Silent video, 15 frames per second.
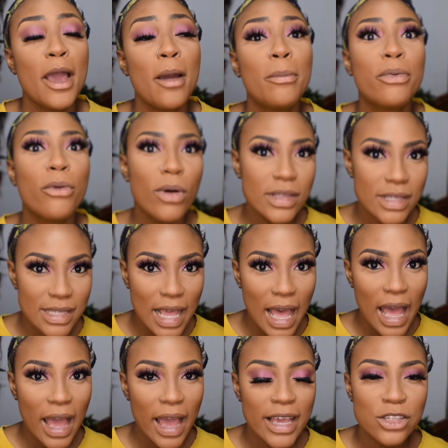A
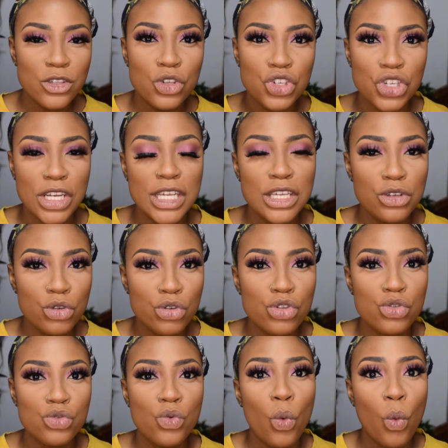bronzer is usually
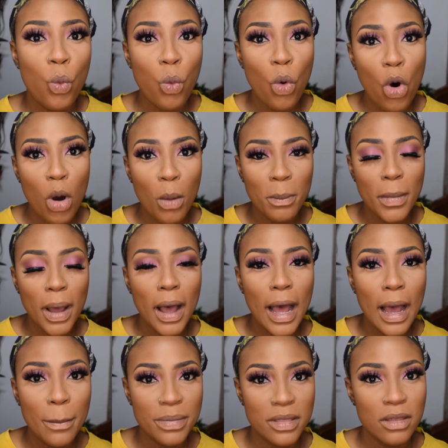used to warm
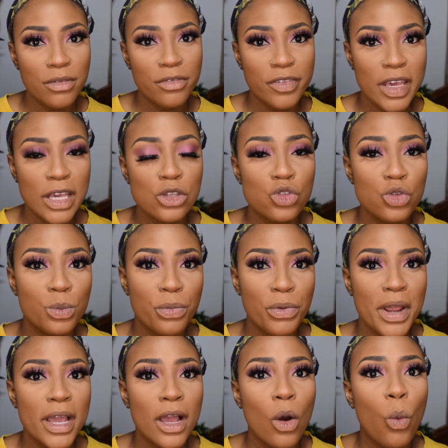up the face, to
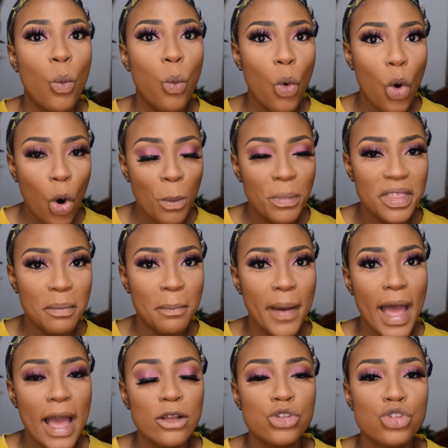bring warmth
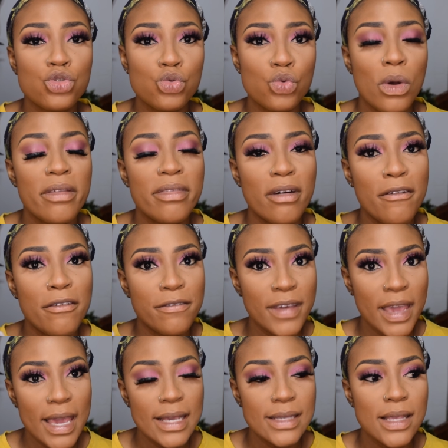back to the
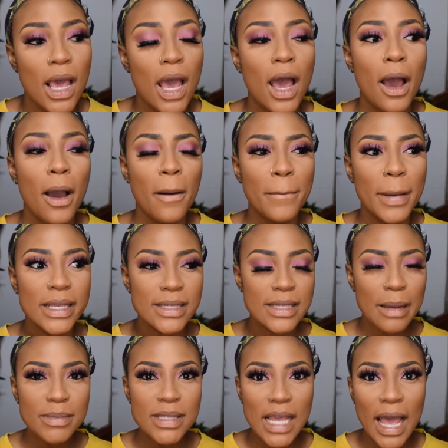face. But
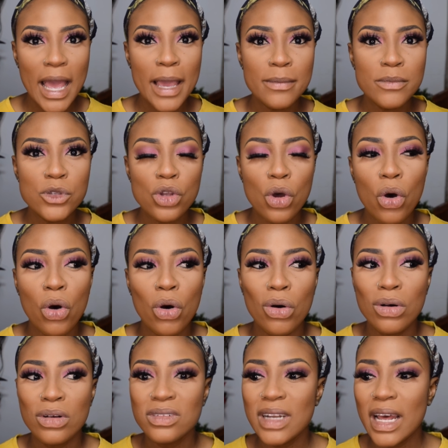sometimes
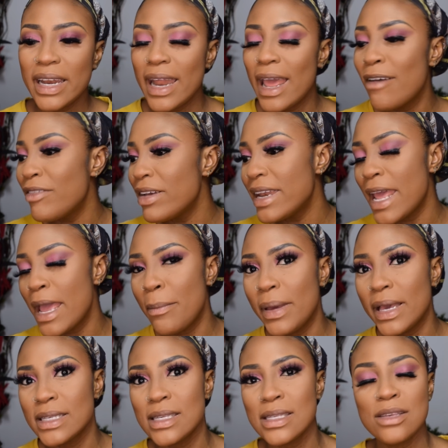on an everyday
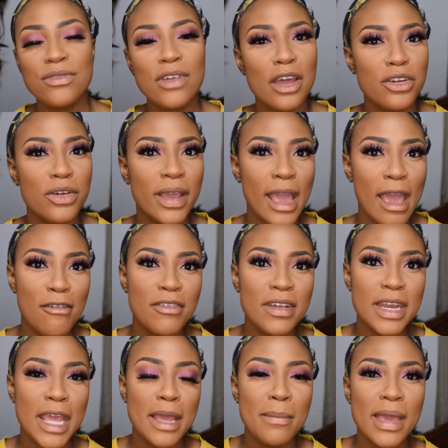basis, if you are doing
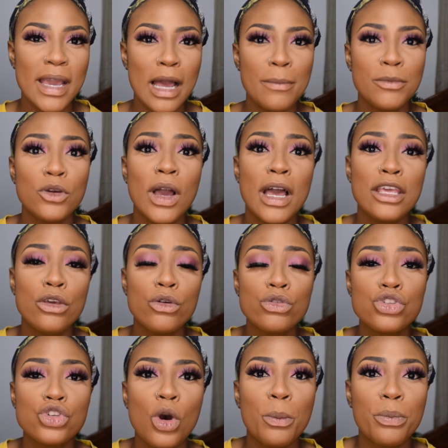everyday makeup, you can
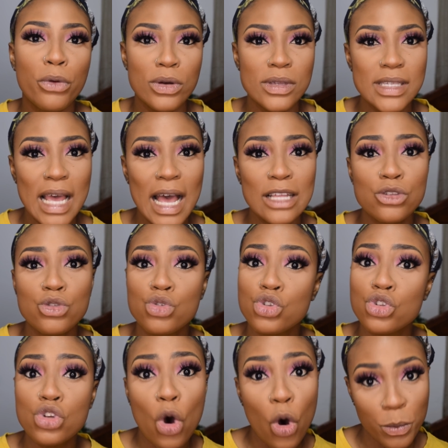use your bronzer to
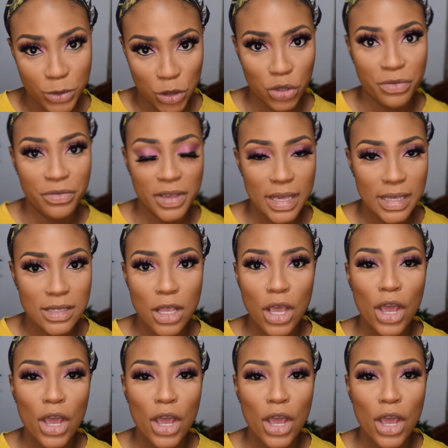sculpt your face.